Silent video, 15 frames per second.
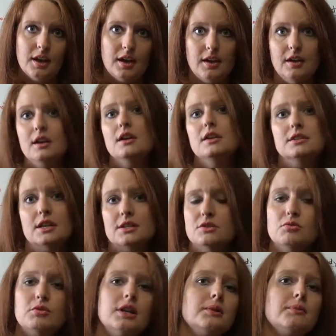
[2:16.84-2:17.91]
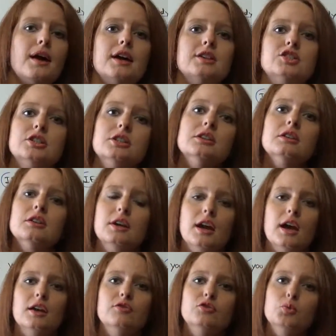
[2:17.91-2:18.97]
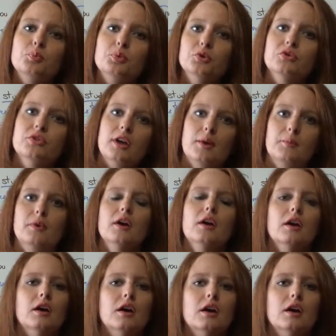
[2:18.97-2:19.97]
okay? Doesn't really matter, okay? If you put them